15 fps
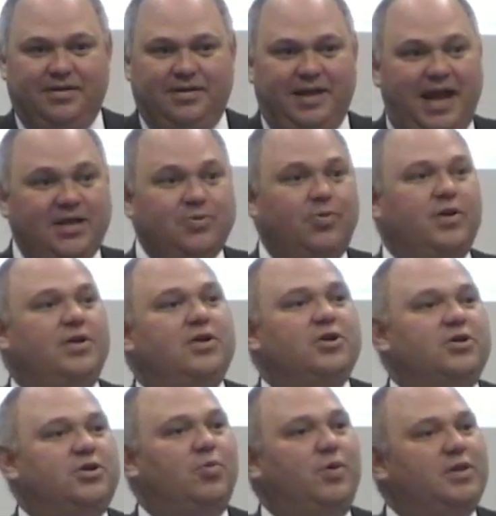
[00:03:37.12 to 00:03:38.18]
That's what.
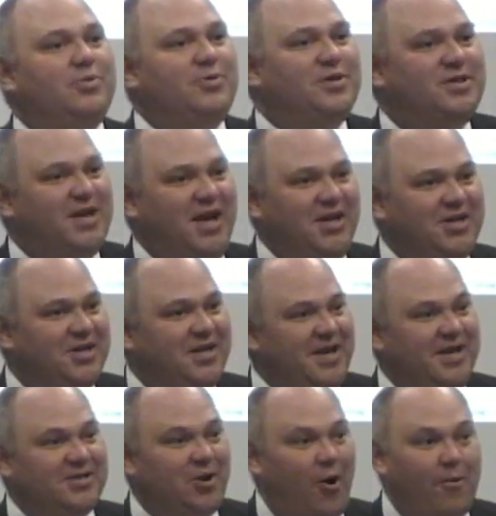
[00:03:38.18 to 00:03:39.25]
So when the recession
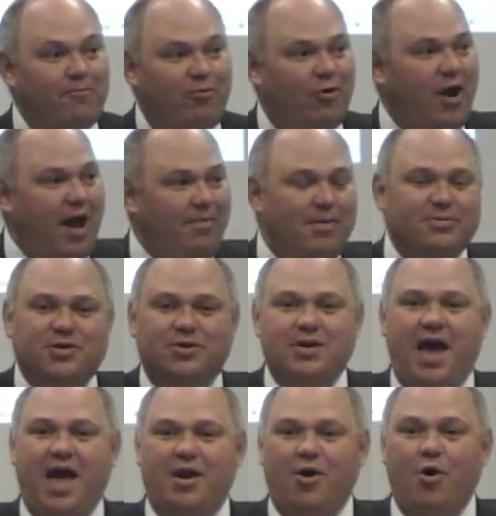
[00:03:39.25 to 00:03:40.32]
ends, our problems are
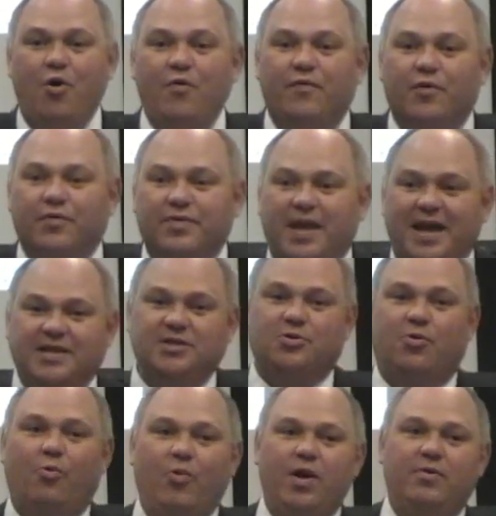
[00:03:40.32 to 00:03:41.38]
not over. That's
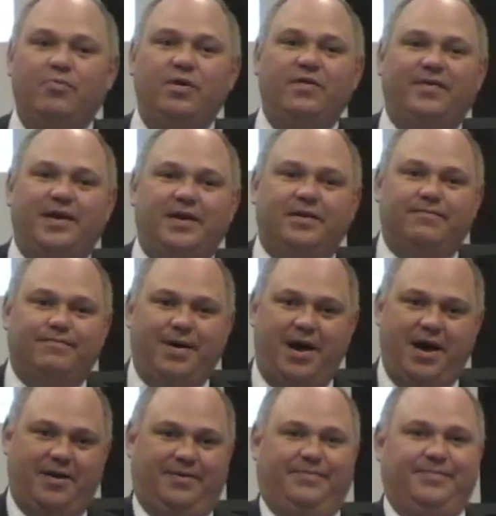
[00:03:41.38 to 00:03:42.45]
when we hit
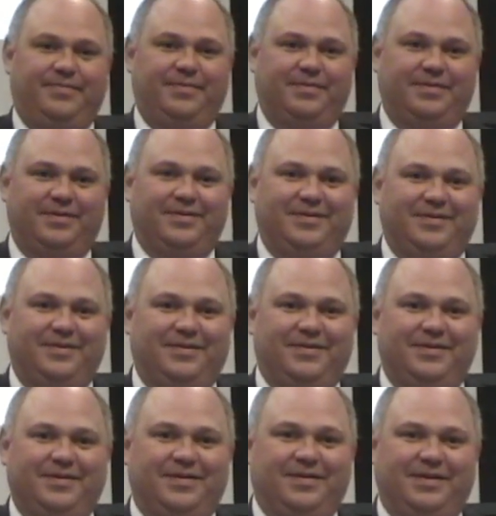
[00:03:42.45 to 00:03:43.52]
bottom.
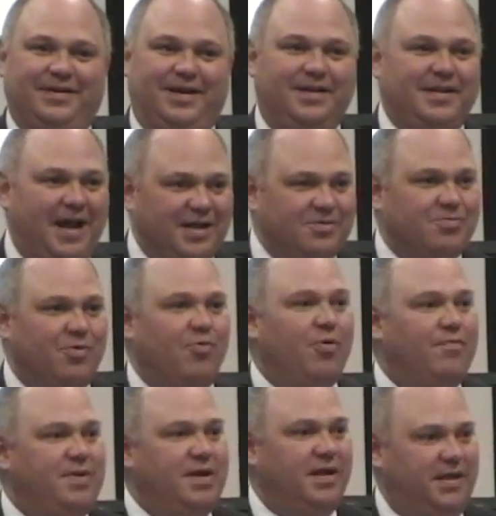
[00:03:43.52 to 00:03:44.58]
And that's when
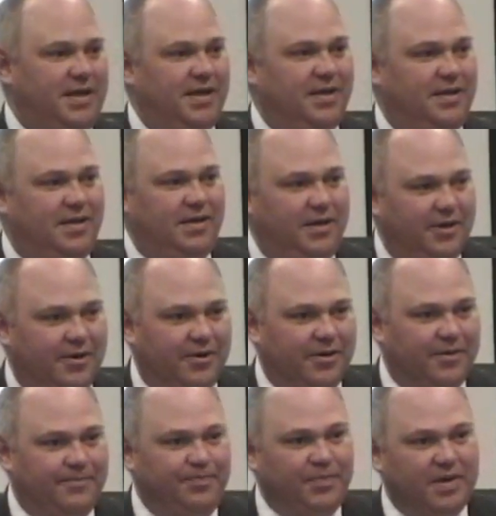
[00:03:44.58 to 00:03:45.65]
we'll be at the end of the year.
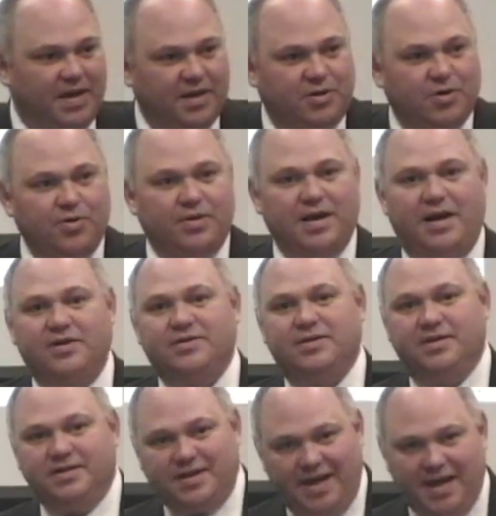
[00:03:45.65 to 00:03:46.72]
In
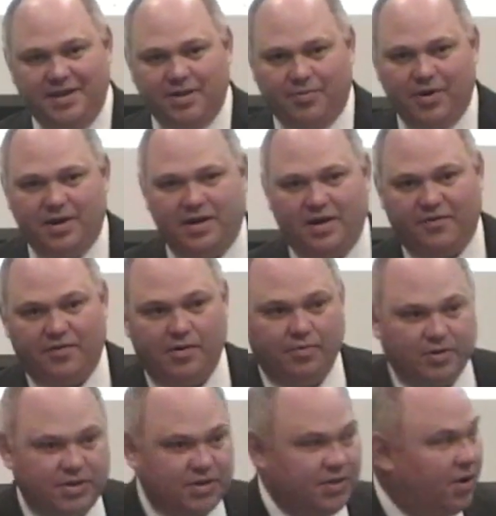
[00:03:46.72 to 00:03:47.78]
2010, the recovery
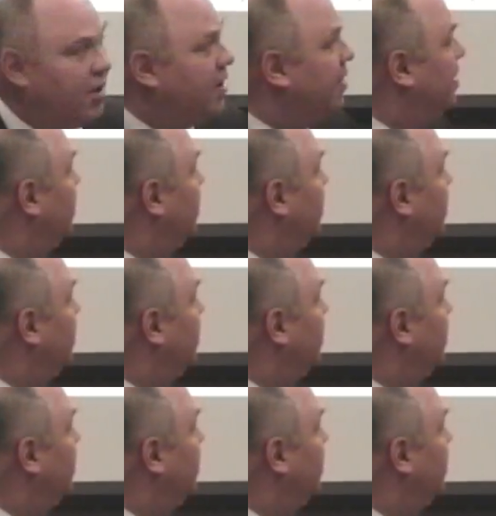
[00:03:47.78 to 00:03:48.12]
will start.